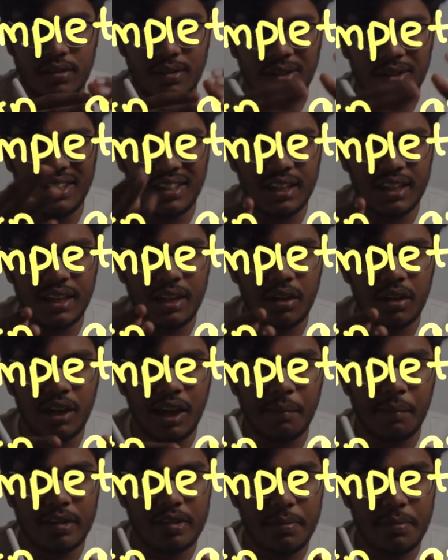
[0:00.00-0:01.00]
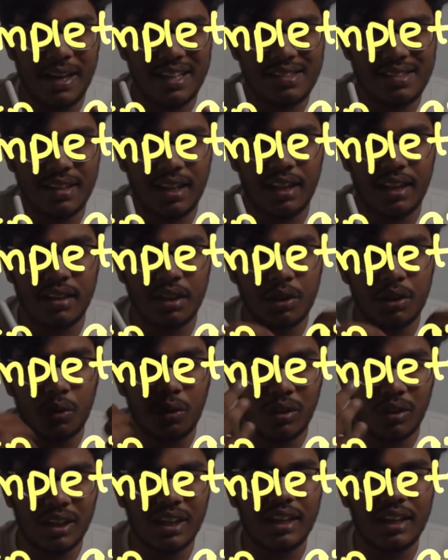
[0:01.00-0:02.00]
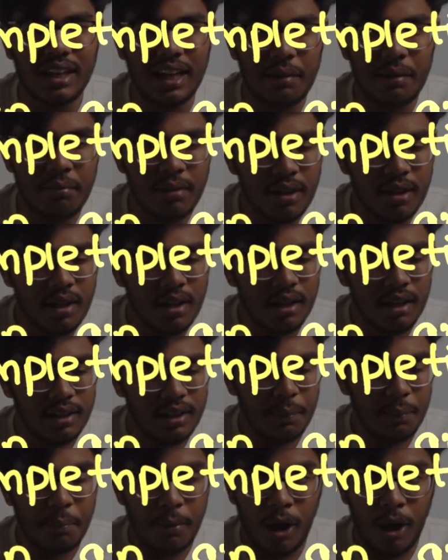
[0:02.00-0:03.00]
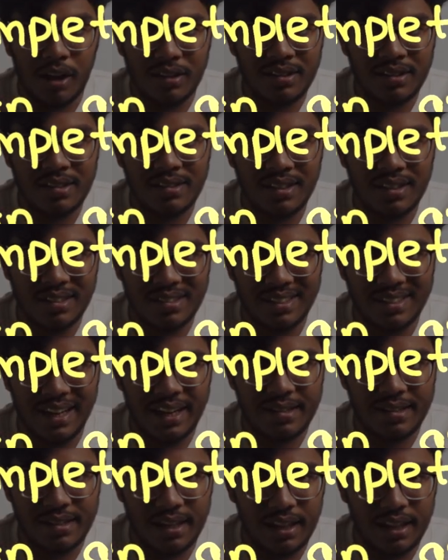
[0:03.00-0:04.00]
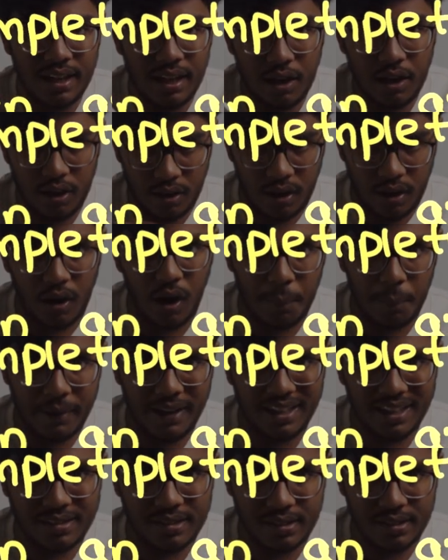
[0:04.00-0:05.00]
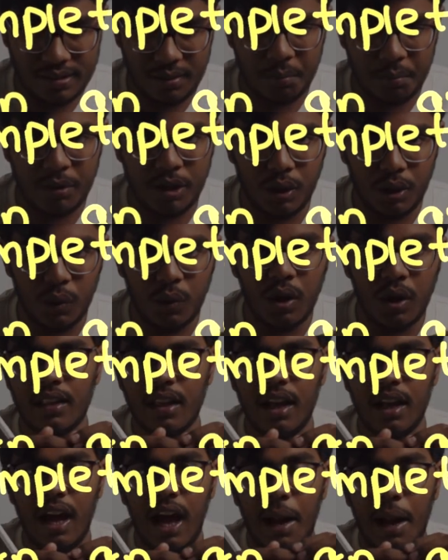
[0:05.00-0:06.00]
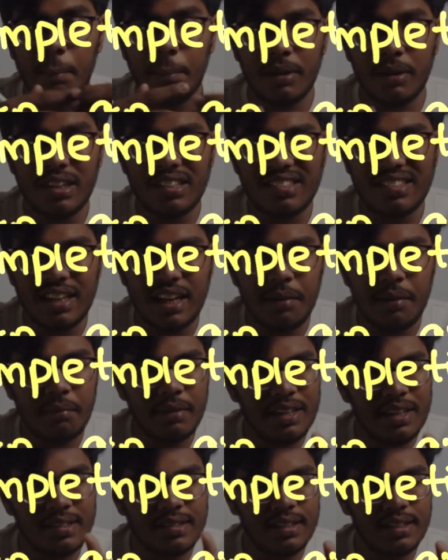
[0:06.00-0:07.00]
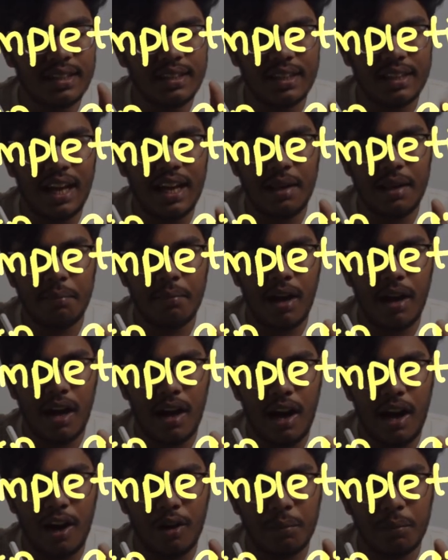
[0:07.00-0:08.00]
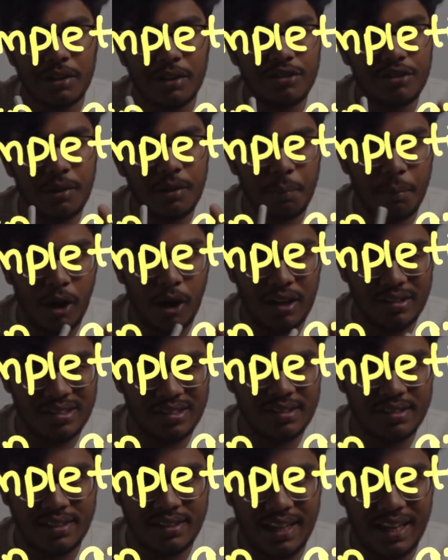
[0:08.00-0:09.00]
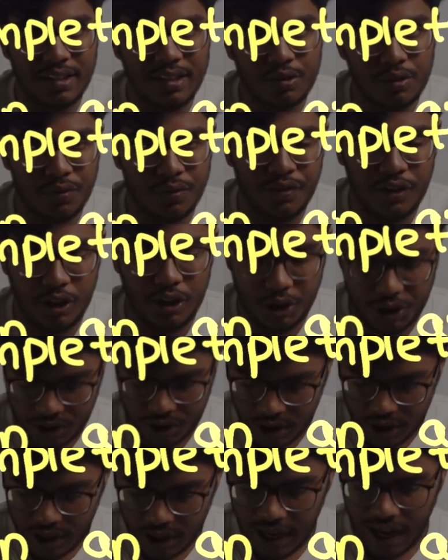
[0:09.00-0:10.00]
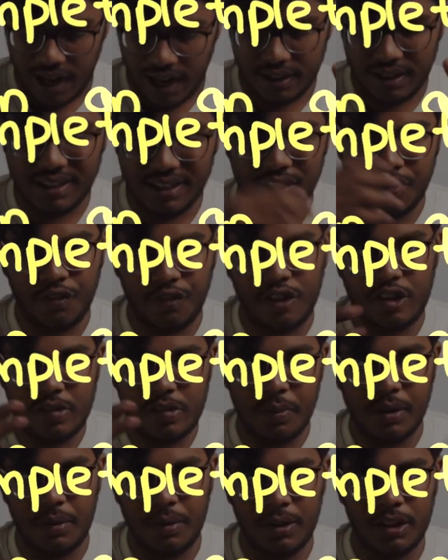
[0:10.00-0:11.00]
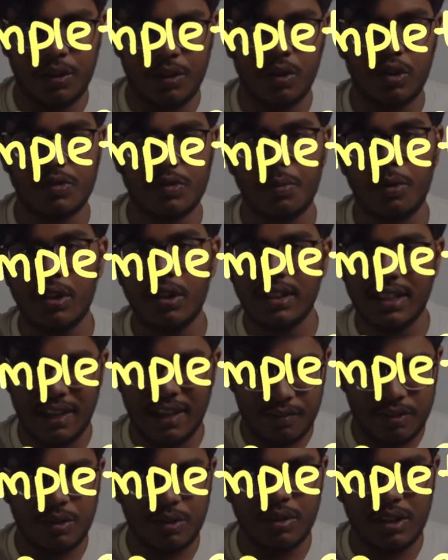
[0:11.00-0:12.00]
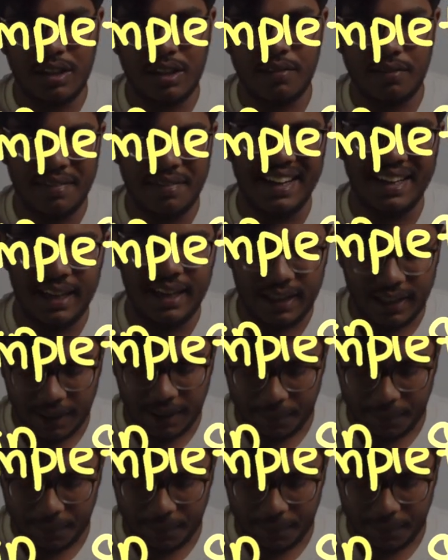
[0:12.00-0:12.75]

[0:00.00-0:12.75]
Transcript: turnaround time is basically the total time the process resides in an operating system queue, and burst time is the time how much the process takes to finish, and the difference between those both gives you the waiting time.